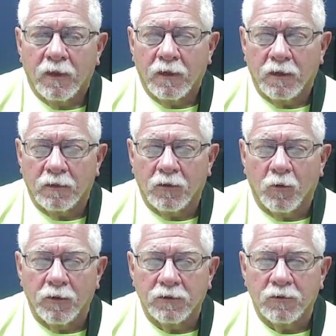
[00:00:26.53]
in
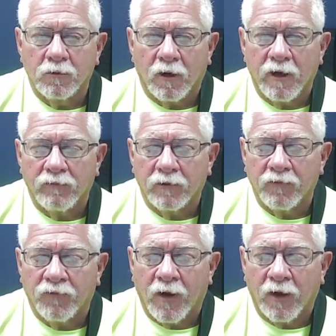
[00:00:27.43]
going to our Heavenly
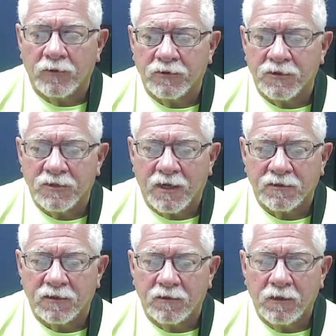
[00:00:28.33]
Father and just
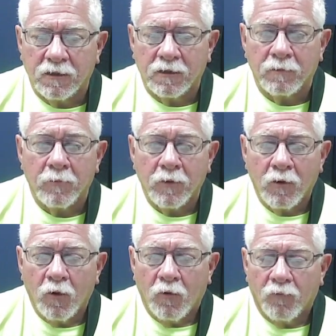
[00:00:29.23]
asking Him
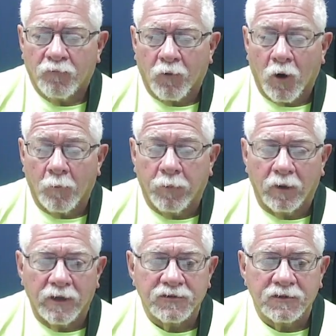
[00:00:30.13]
for our
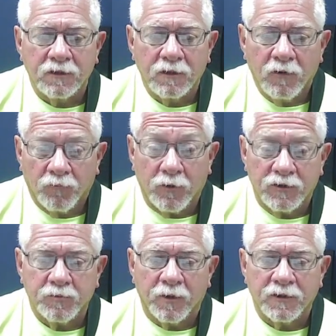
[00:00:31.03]
blessing, for
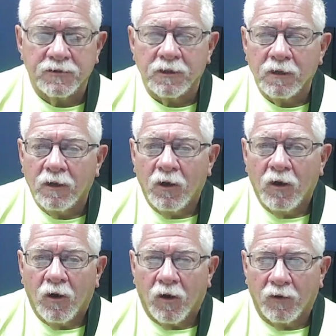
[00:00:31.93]
His blessing
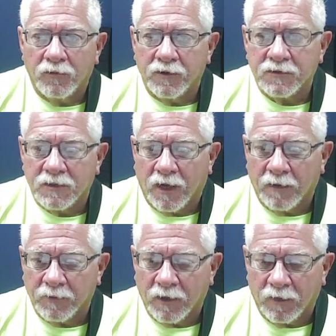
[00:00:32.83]
on this
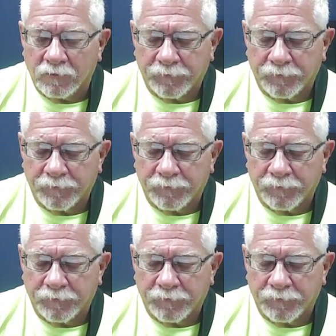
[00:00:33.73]
time together.